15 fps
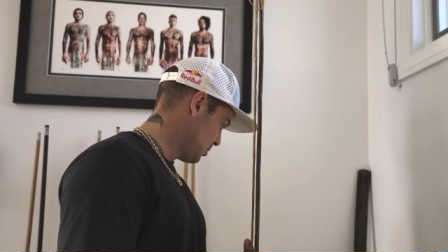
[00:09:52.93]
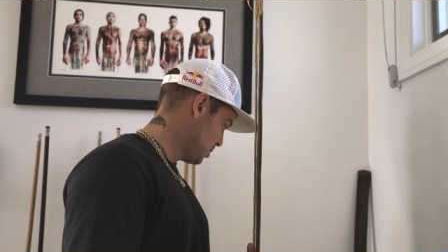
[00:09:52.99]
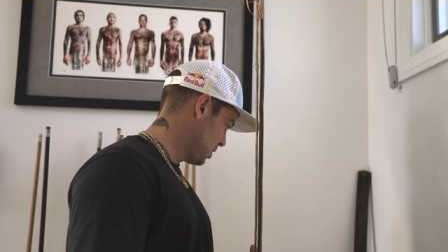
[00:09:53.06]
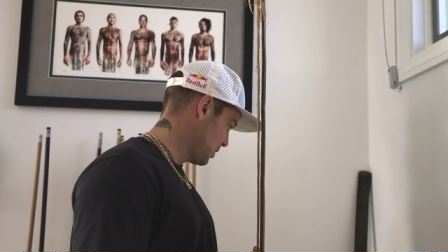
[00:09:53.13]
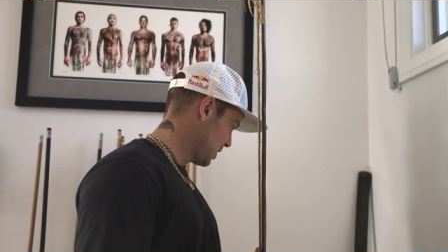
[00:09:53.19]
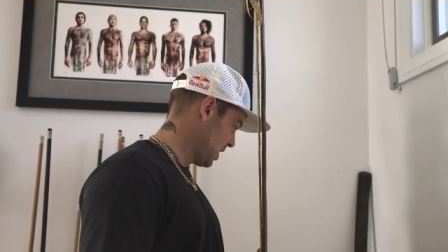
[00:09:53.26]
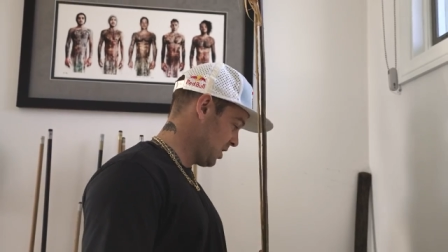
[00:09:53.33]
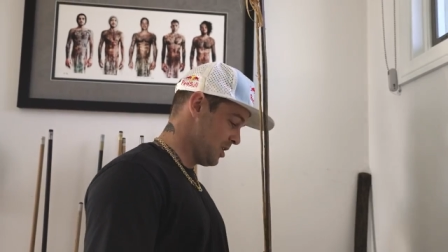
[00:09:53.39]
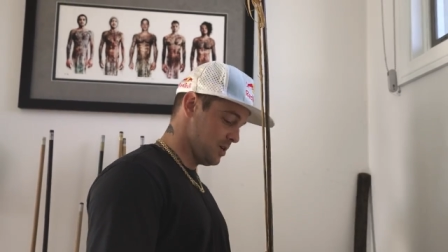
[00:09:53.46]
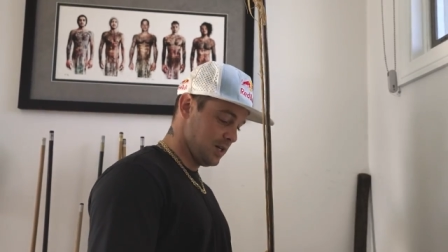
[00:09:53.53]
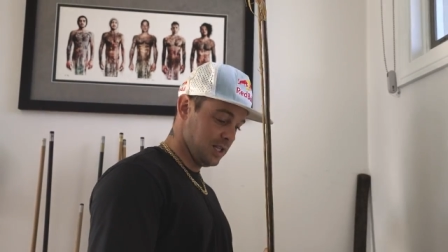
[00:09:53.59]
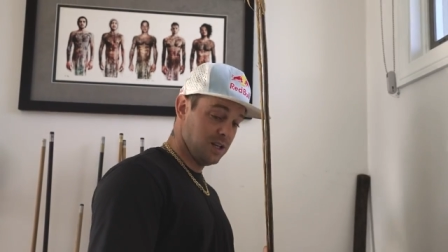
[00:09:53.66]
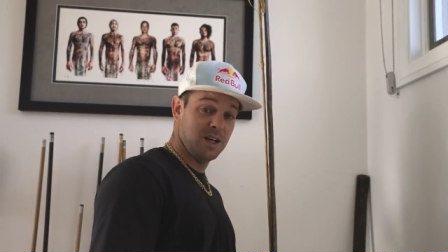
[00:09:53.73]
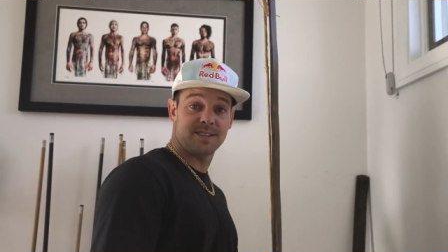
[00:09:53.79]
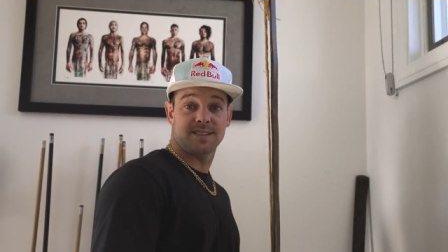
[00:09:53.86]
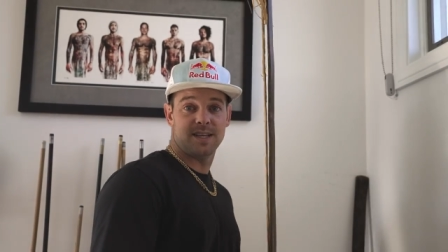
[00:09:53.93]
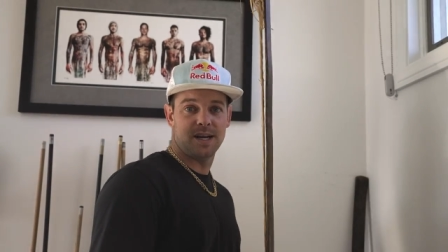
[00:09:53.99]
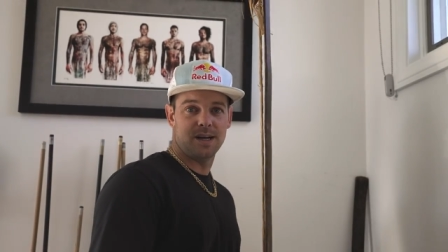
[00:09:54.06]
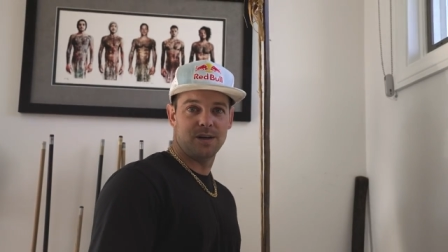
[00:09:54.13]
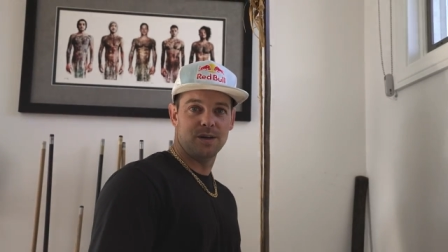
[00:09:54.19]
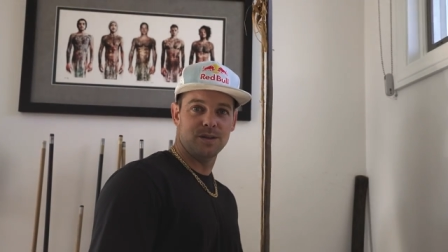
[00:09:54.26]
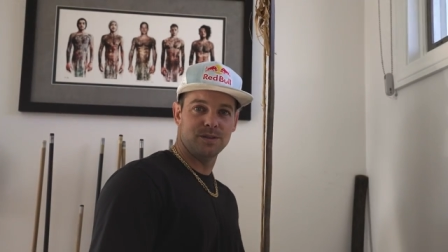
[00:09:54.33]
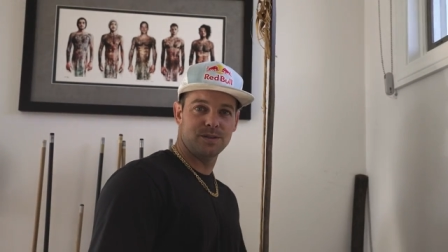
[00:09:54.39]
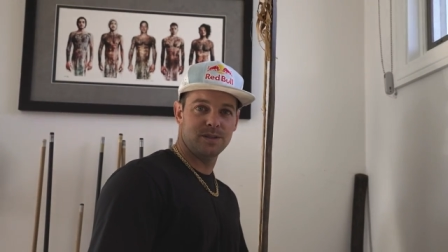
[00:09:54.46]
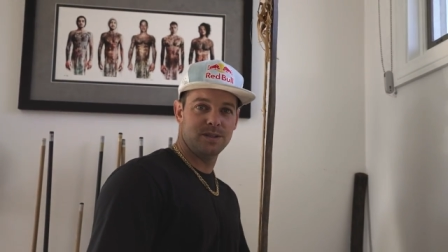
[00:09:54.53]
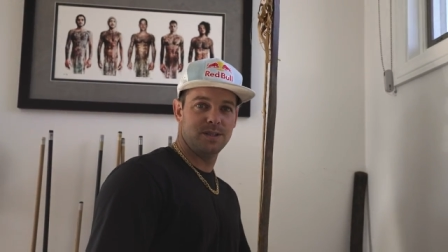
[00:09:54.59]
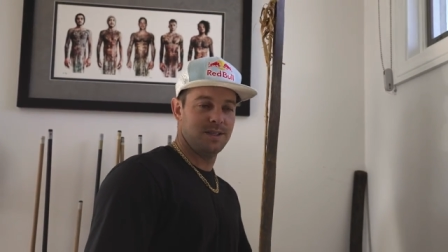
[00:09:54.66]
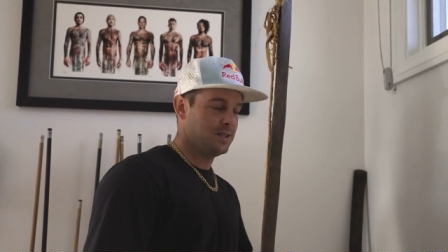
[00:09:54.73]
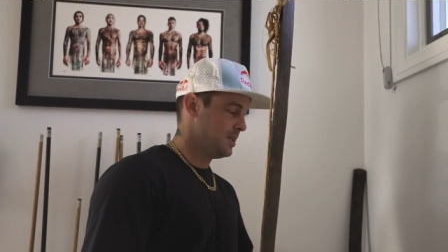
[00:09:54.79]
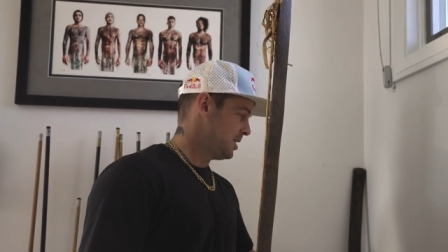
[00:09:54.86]
a bow and arrow. I lost the arrows.
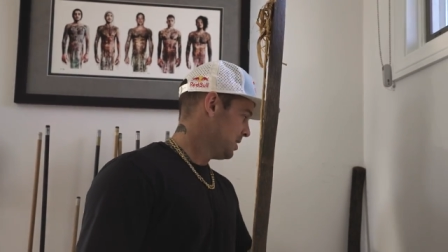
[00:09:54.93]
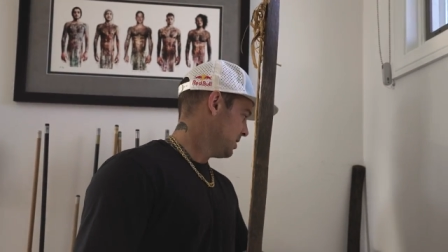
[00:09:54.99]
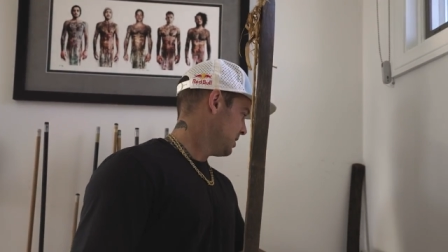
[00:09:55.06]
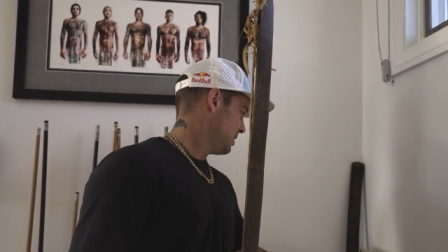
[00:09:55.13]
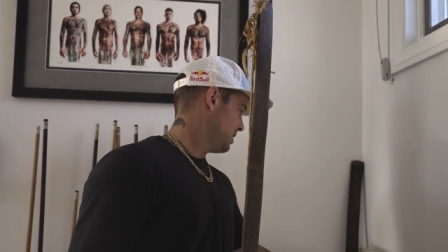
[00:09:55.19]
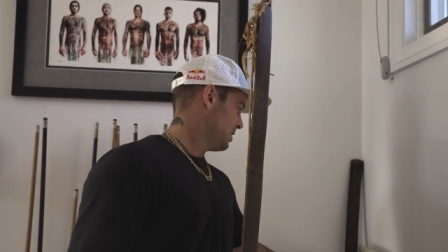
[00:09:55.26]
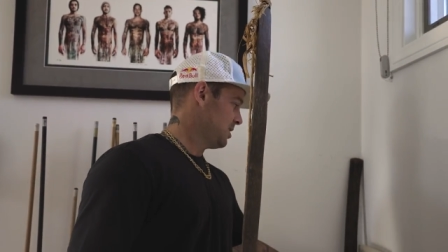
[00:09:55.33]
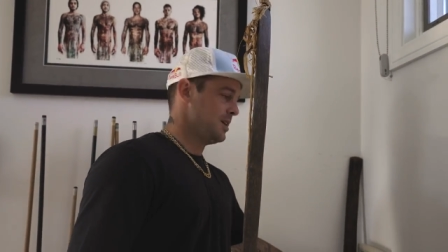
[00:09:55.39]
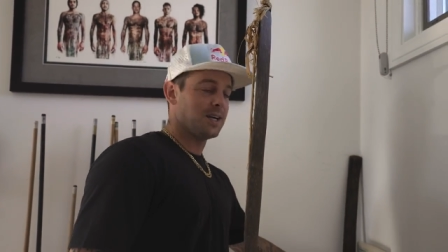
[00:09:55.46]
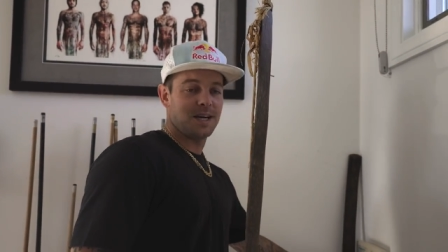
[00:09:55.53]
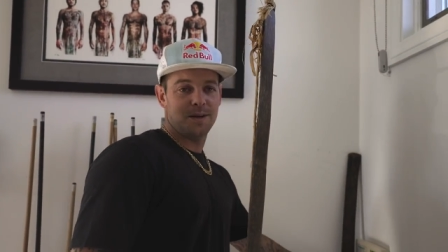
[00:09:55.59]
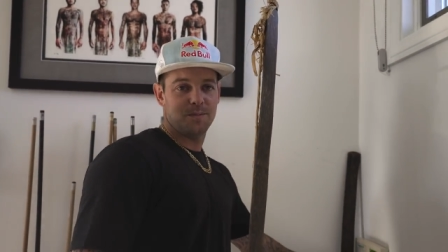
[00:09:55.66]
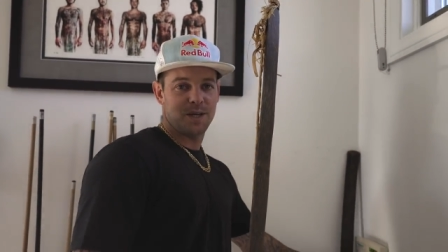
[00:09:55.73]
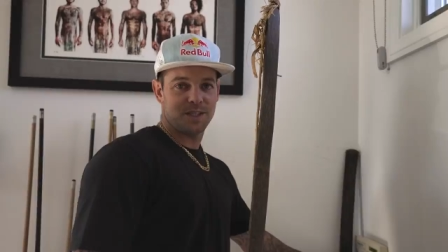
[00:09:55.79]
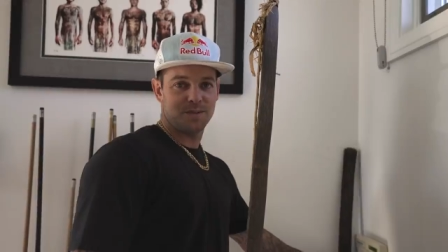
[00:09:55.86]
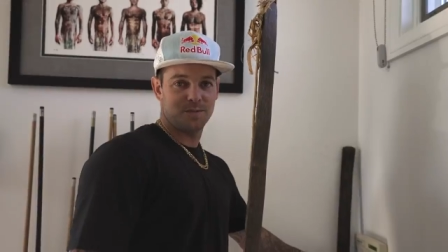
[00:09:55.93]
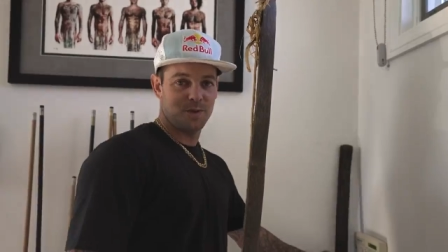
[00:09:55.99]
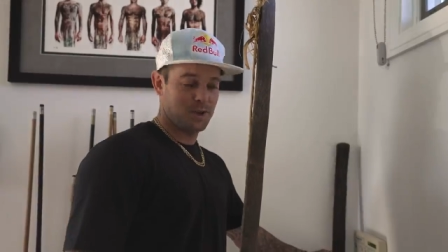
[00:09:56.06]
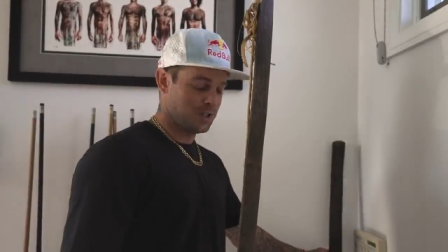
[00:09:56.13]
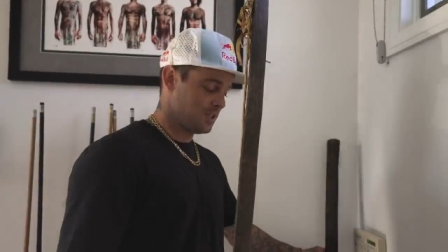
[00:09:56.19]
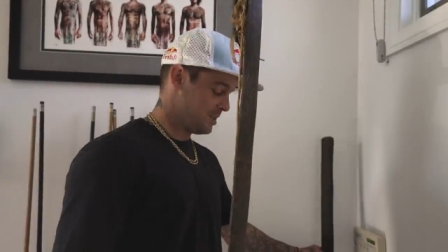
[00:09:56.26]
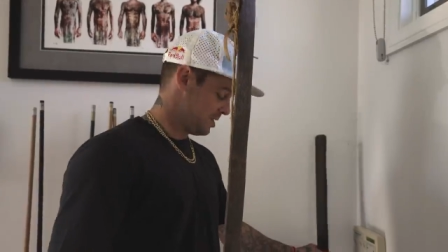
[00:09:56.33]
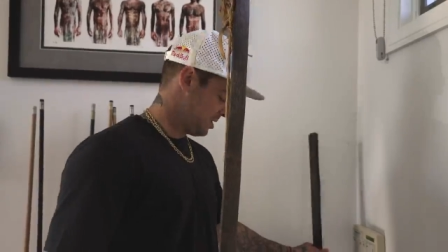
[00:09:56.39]
I gotta make some more.